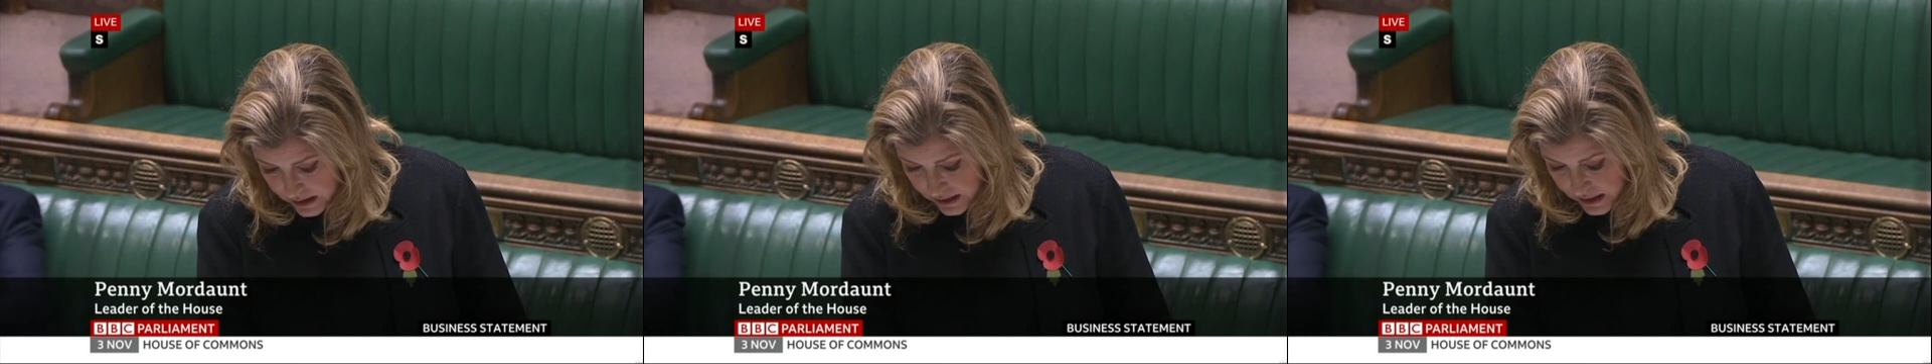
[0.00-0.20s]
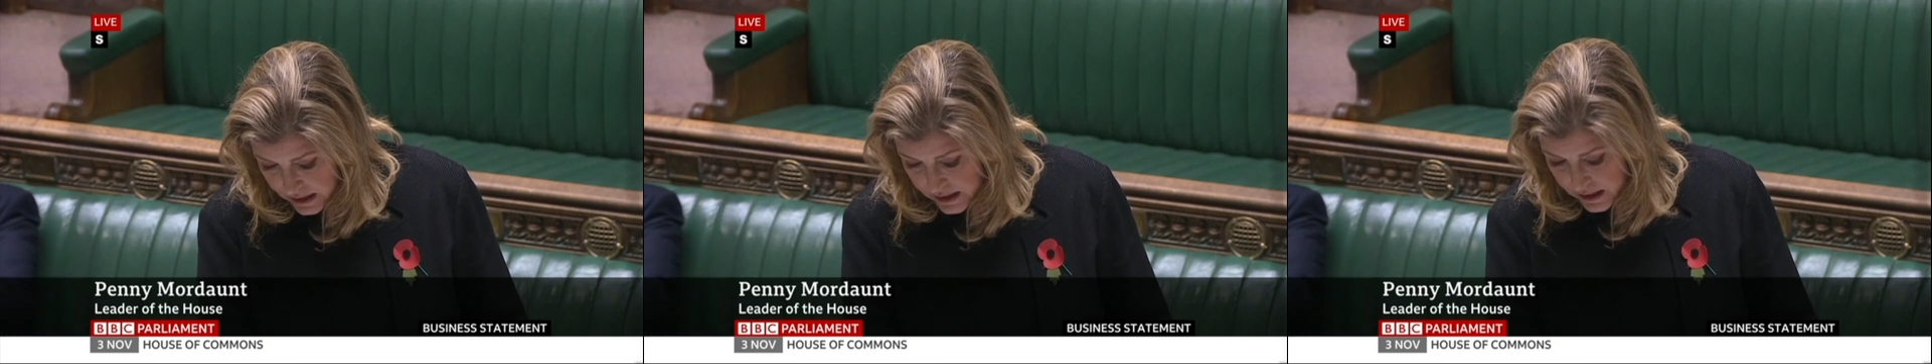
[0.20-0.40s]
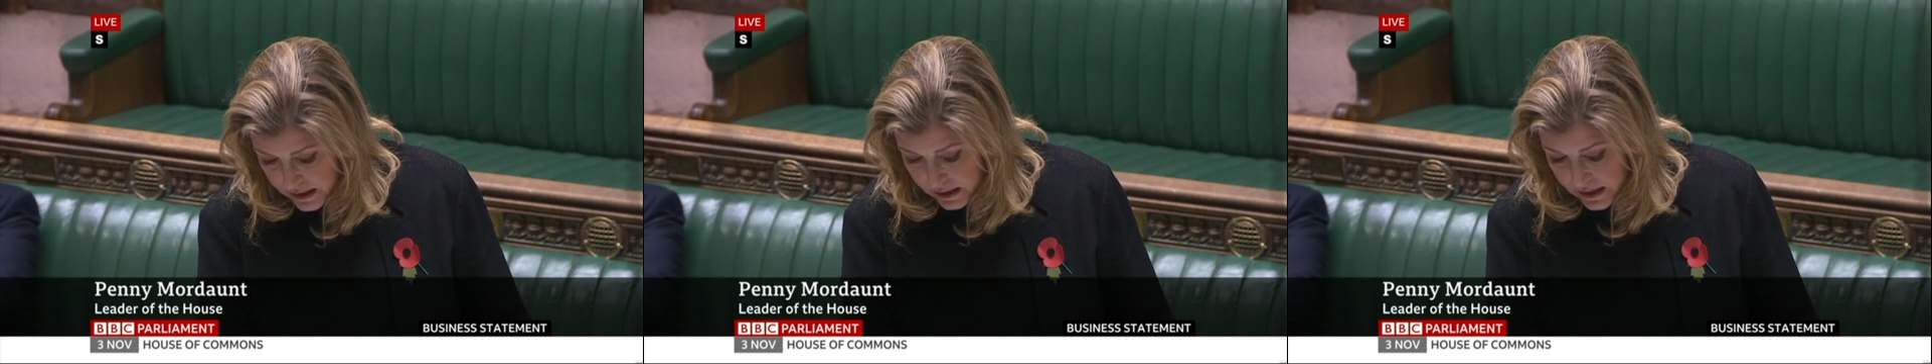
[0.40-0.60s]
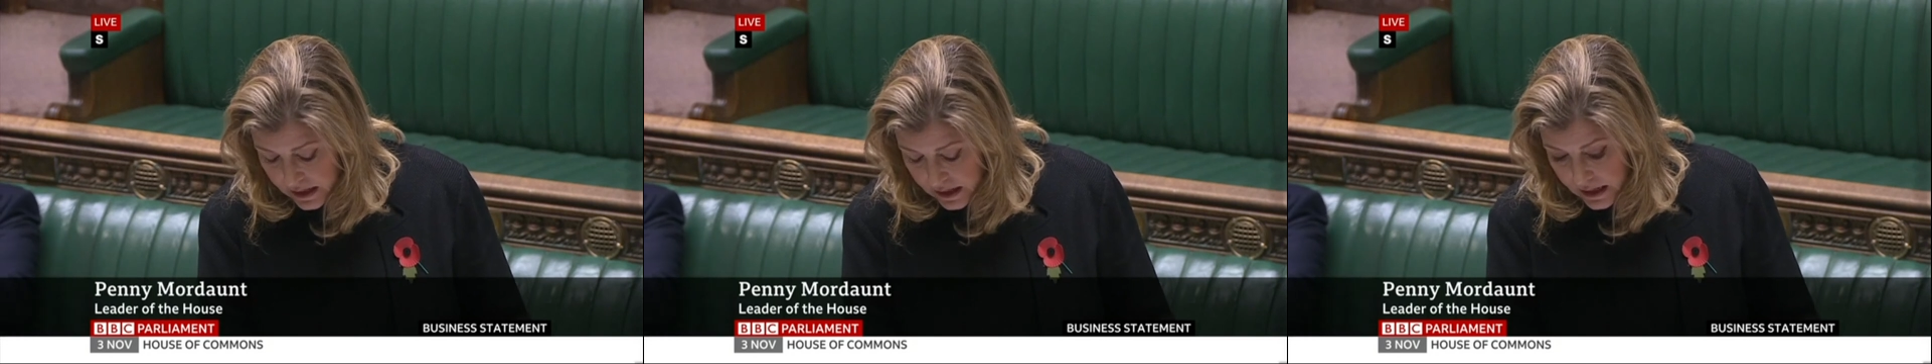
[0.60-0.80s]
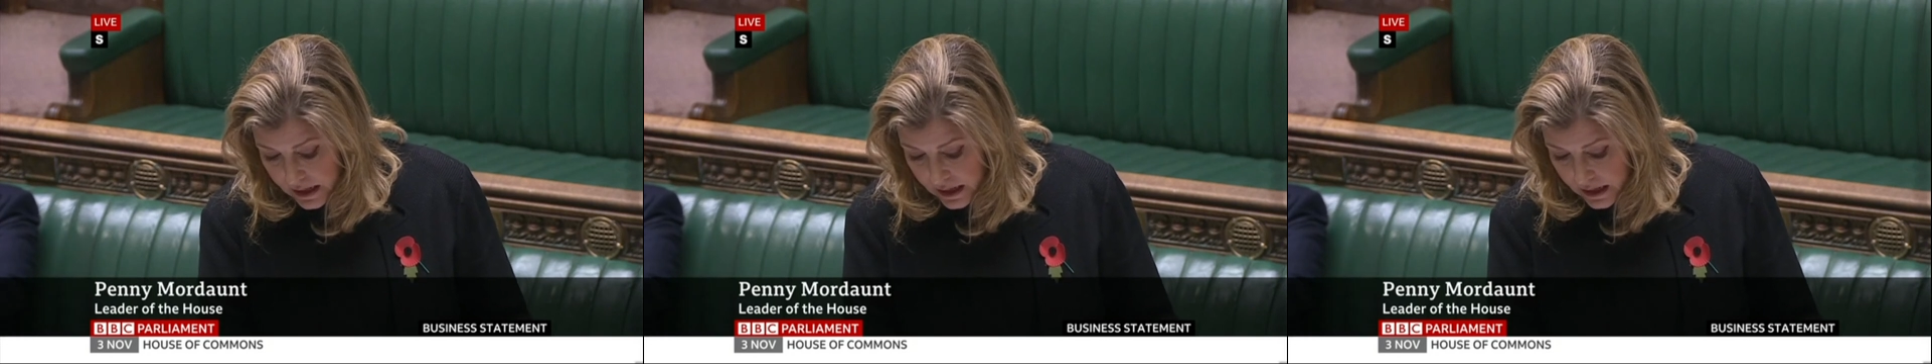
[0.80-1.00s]
leader
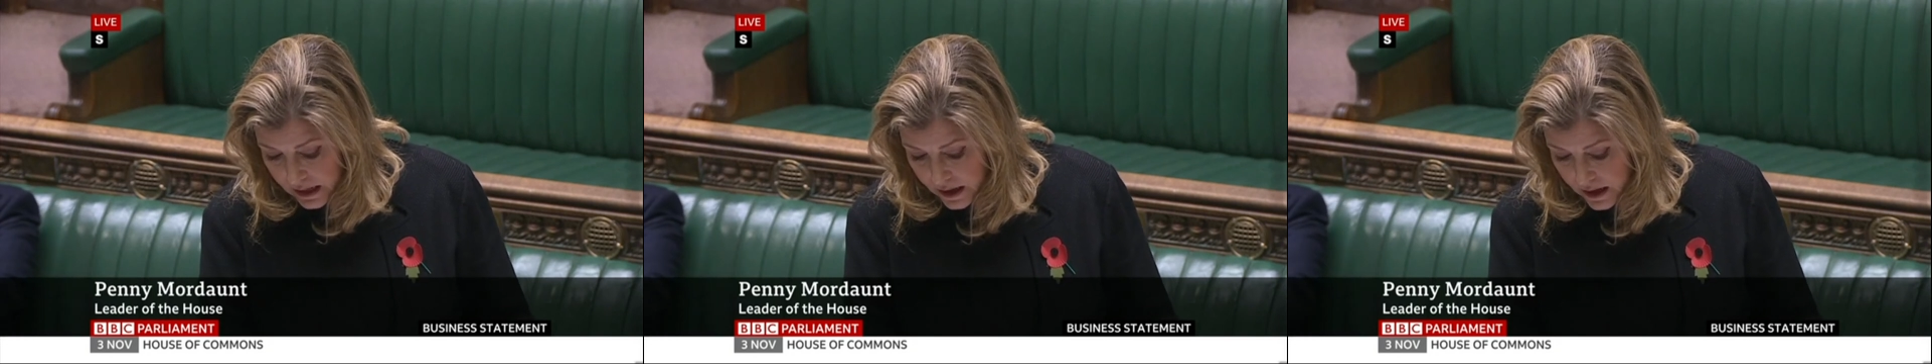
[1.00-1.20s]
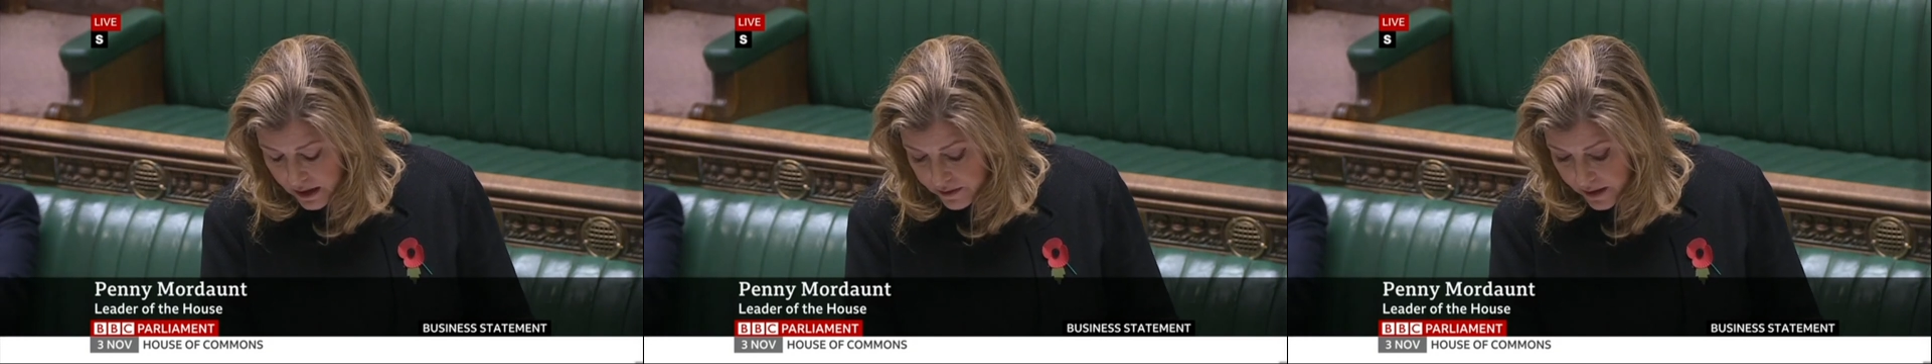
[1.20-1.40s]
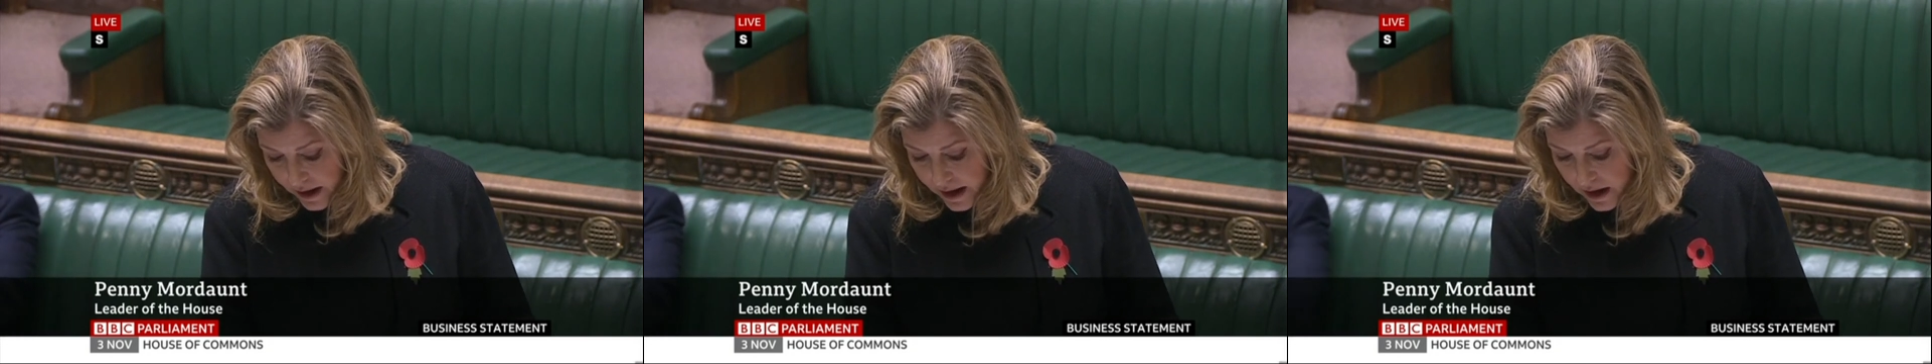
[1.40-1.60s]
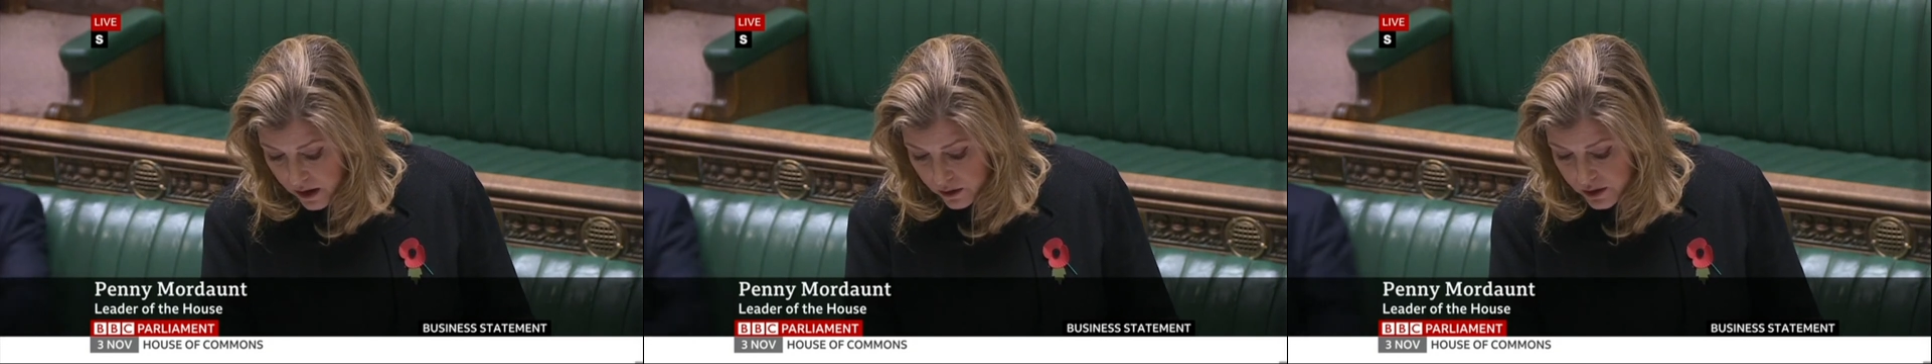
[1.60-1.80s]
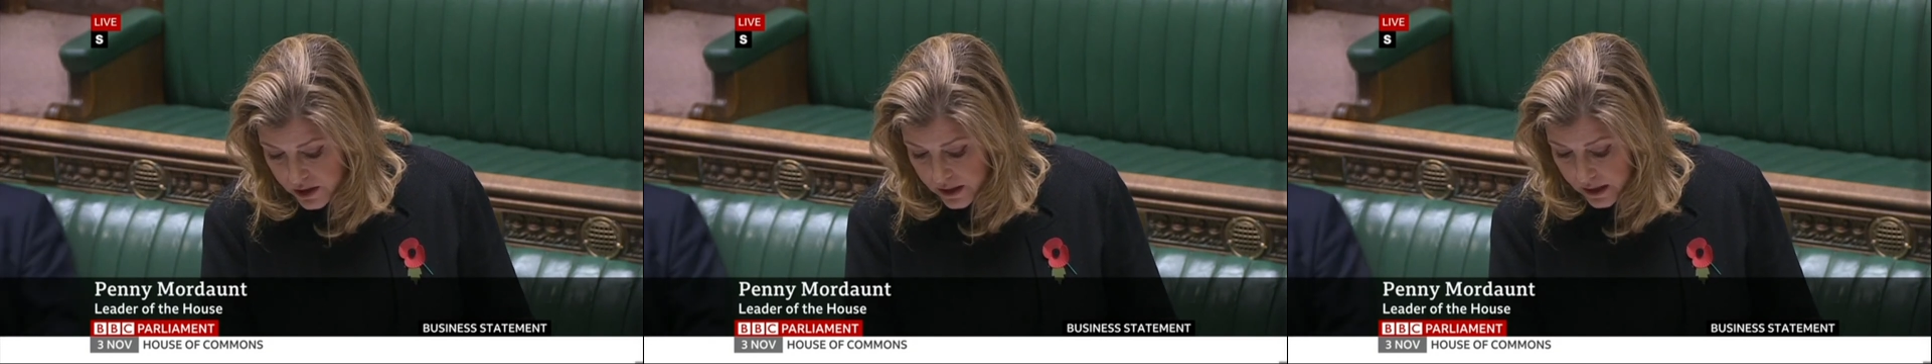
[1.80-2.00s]
of the
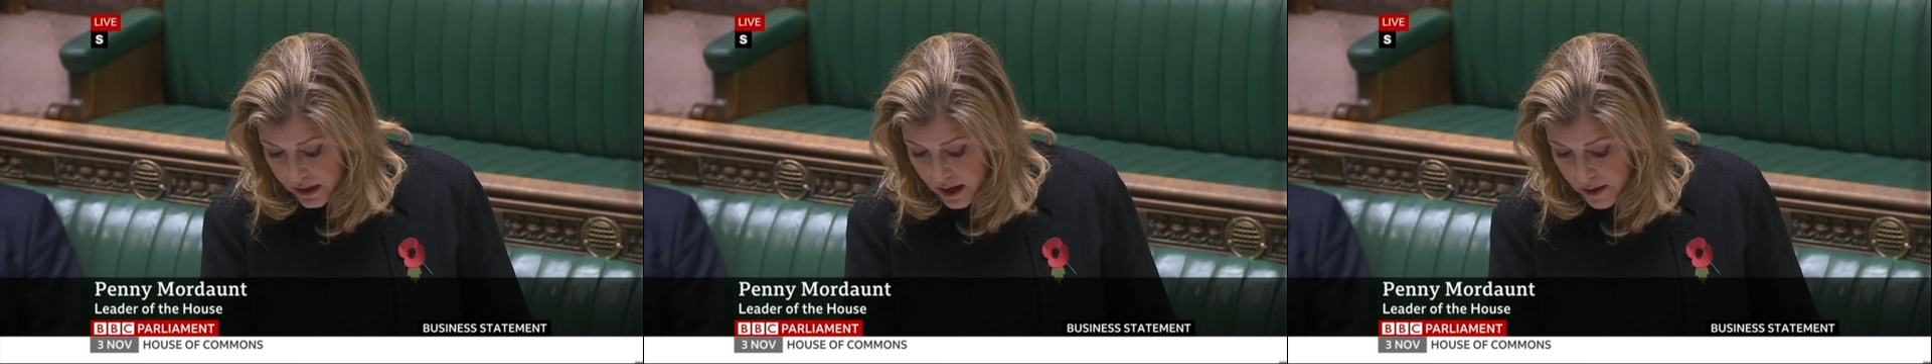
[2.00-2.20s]
House,